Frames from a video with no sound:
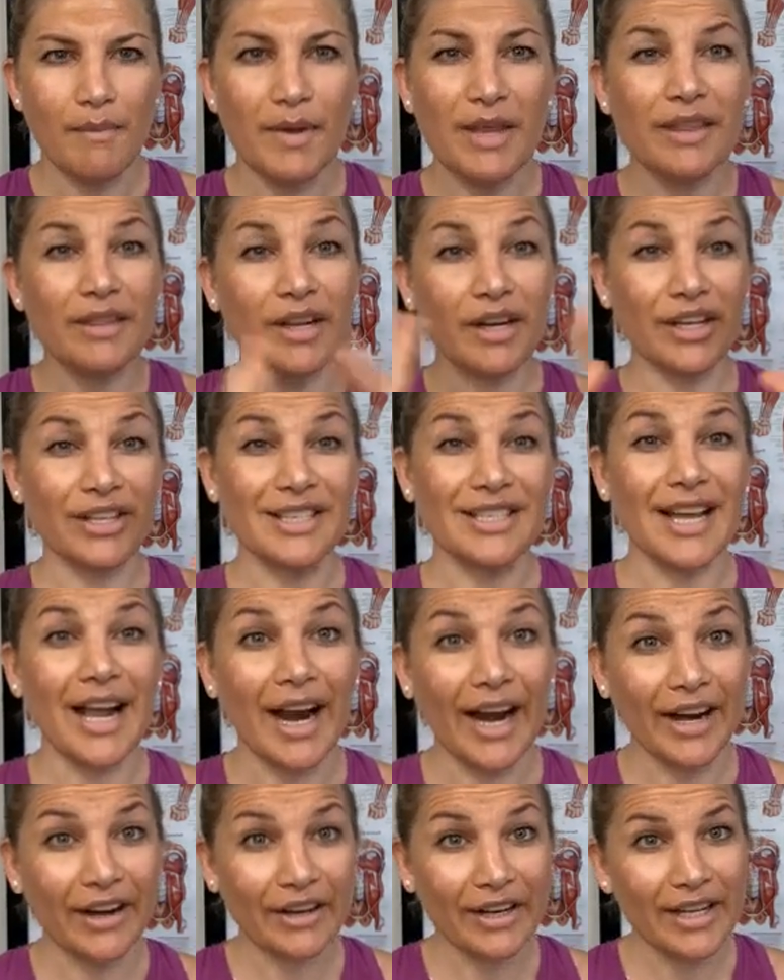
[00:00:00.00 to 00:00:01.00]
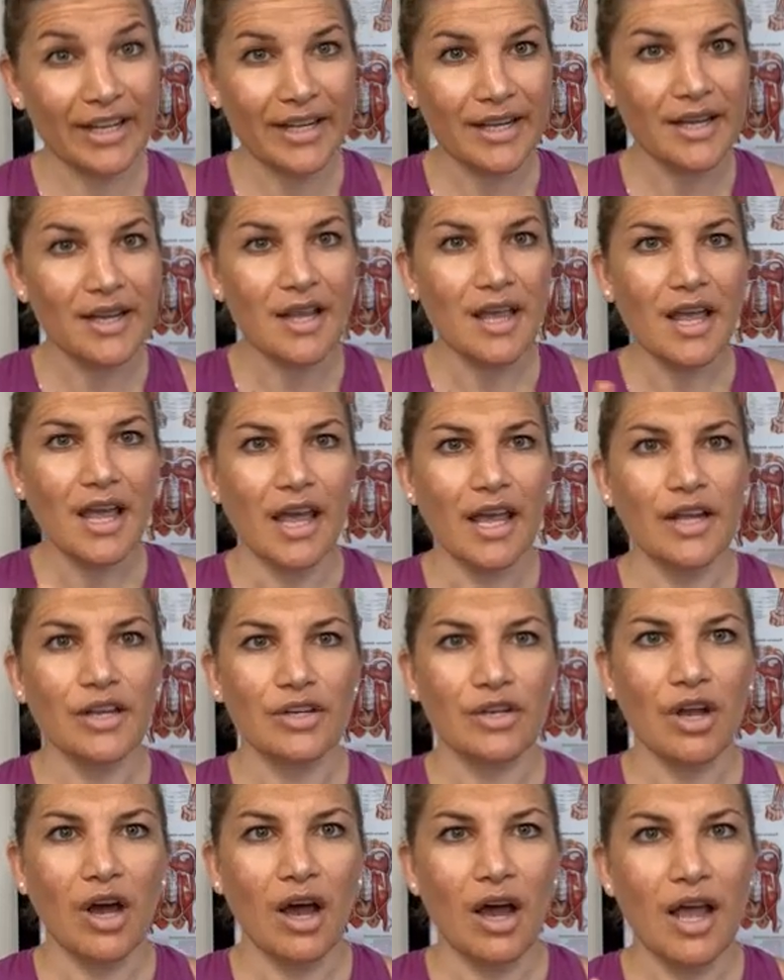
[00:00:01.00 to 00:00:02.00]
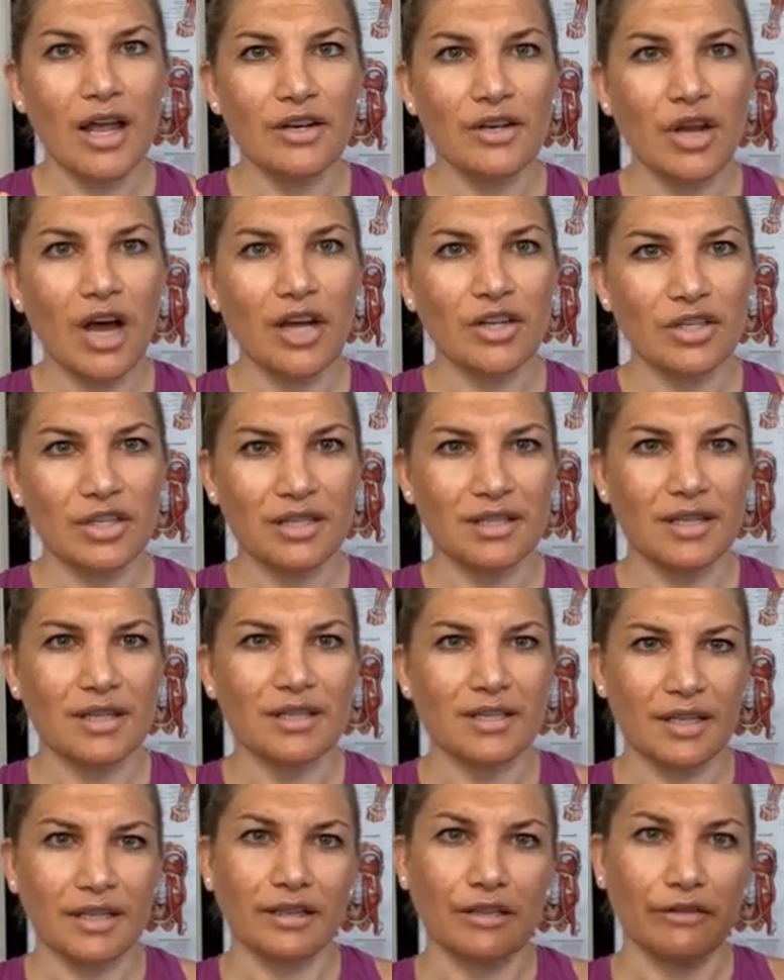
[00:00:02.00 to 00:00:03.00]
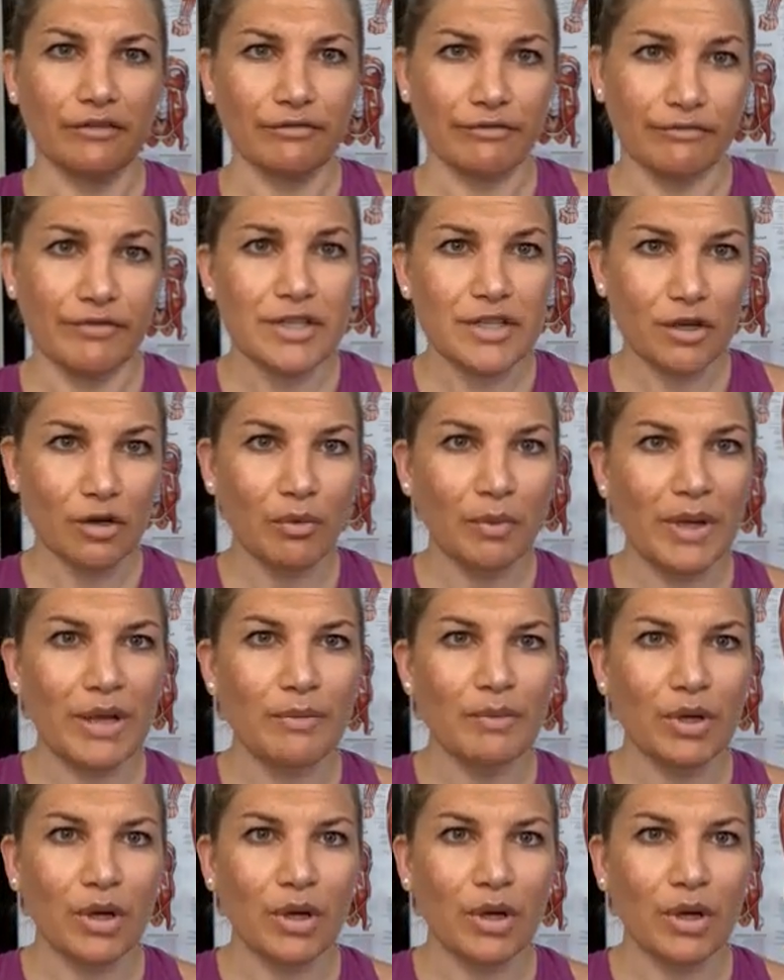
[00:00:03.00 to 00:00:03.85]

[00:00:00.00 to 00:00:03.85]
in their entirety, and not just as like their physical being,